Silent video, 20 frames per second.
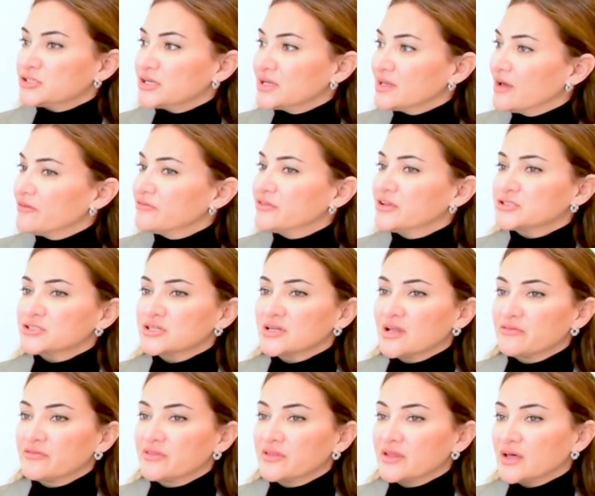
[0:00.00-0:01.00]
she loved it. She
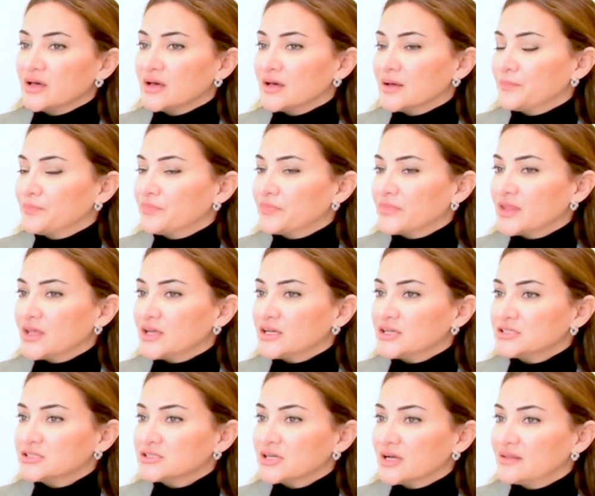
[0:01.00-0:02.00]
loved the um,
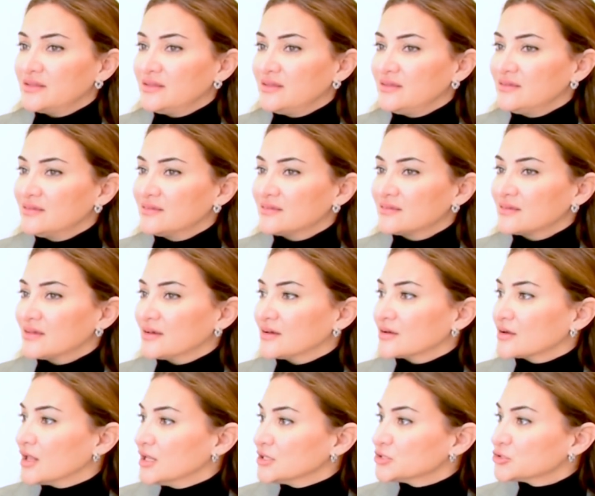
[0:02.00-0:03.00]
Chinese uh,
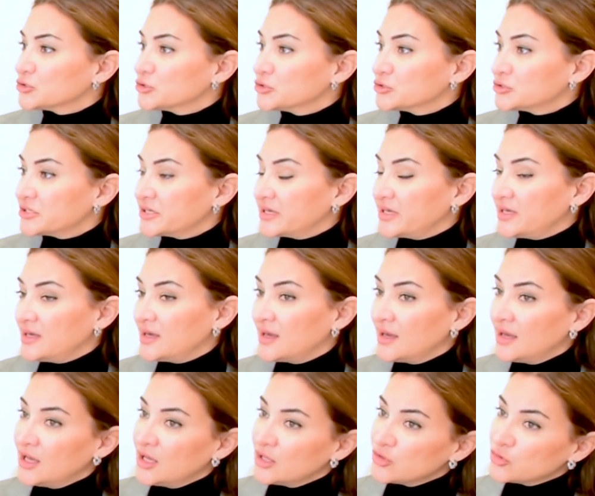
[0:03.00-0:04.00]
culture. She
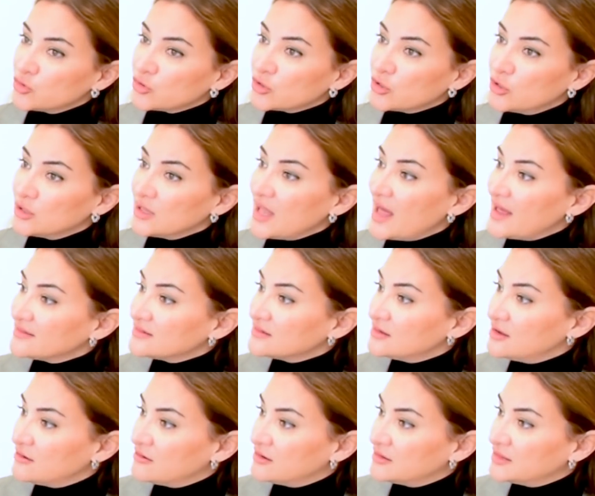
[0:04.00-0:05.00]
took her last
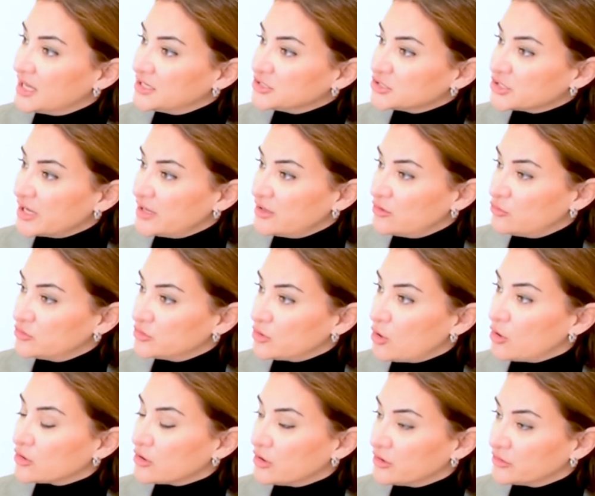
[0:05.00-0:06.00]
year in H K U in
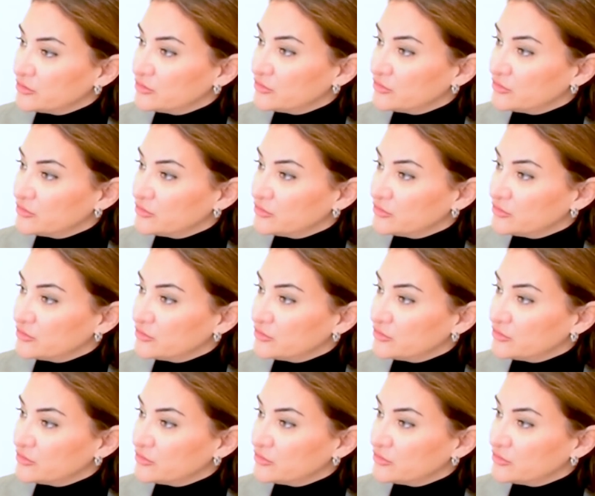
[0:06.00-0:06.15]
Hong Kong